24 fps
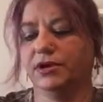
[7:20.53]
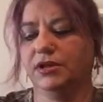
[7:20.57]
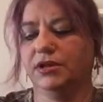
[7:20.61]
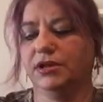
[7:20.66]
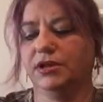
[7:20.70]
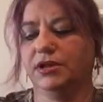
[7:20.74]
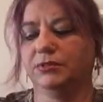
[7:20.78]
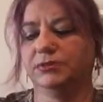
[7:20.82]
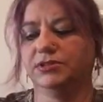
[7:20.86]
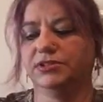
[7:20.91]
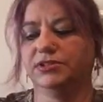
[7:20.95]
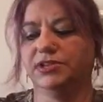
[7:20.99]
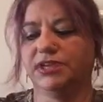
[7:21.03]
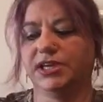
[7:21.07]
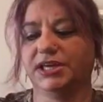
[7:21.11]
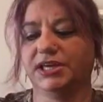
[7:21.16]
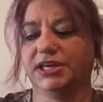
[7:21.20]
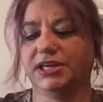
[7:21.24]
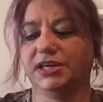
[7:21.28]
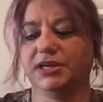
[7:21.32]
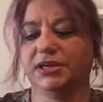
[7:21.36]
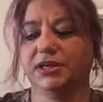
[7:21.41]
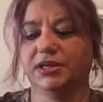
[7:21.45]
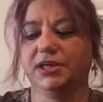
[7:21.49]
Now I'm going to take
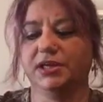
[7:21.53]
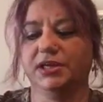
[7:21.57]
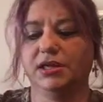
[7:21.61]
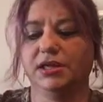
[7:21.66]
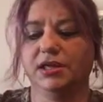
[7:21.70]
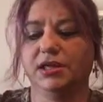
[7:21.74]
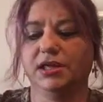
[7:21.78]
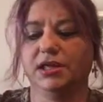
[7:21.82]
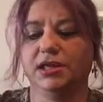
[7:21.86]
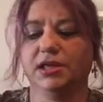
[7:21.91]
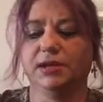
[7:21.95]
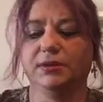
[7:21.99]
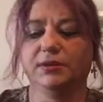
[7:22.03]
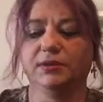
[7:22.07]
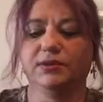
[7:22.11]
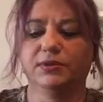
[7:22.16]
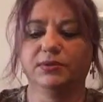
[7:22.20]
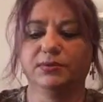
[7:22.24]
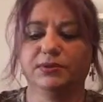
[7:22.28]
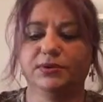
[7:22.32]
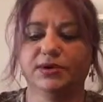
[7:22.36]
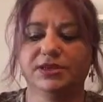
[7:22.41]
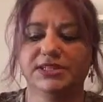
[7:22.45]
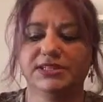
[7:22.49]
it and I'm
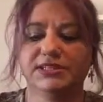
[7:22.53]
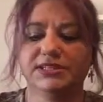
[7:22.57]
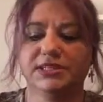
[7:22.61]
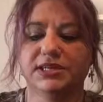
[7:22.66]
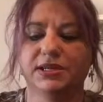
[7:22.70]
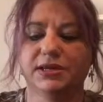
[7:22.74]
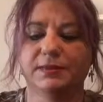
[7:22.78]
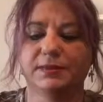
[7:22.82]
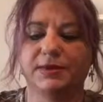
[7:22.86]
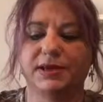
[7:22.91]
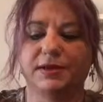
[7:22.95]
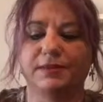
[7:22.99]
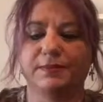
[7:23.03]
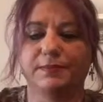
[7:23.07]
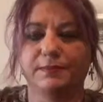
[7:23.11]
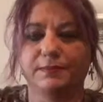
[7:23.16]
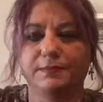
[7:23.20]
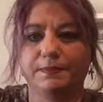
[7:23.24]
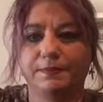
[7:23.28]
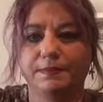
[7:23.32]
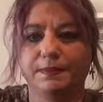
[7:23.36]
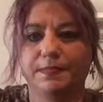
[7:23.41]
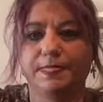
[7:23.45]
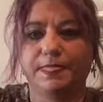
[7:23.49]
going to press it about
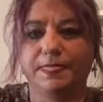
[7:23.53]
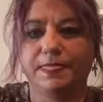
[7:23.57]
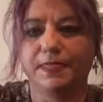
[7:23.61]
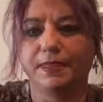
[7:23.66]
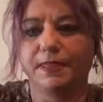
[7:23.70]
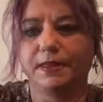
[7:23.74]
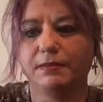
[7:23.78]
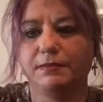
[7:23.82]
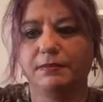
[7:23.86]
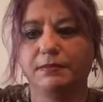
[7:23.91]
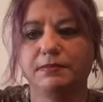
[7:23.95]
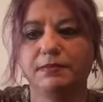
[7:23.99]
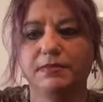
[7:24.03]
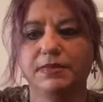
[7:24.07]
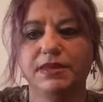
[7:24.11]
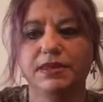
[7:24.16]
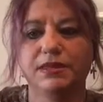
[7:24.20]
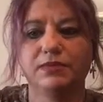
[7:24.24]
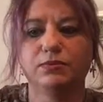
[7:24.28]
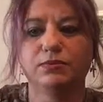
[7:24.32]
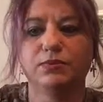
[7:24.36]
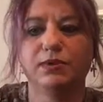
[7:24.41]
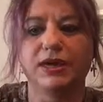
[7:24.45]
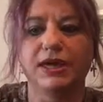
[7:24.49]

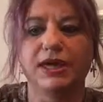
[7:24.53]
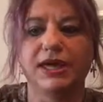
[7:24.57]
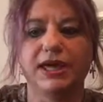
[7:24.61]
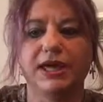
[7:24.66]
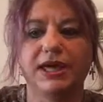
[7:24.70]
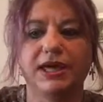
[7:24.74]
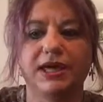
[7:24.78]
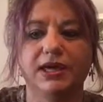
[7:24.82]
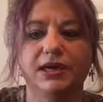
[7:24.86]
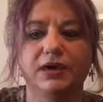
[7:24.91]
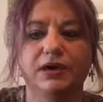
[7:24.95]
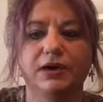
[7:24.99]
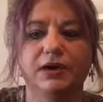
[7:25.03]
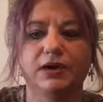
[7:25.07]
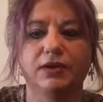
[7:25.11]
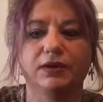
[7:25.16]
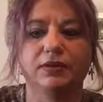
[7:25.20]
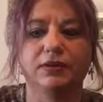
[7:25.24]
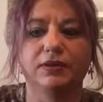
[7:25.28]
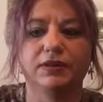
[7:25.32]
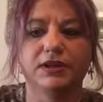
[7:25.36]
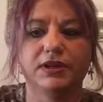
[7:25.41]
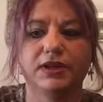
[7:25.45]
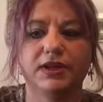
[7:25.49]
midway
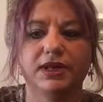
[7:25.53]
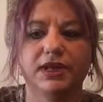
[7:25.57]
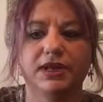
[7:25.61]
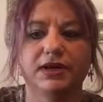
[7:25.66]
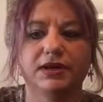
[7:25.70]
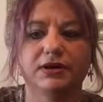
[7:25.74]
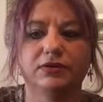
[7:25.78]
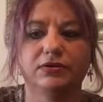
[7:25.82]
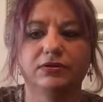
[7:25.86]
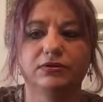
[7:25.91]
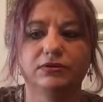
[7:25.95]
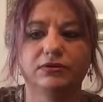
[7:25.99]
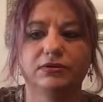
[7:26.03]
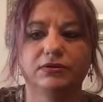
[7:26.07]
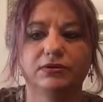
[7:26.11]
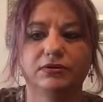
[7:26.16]
on the nail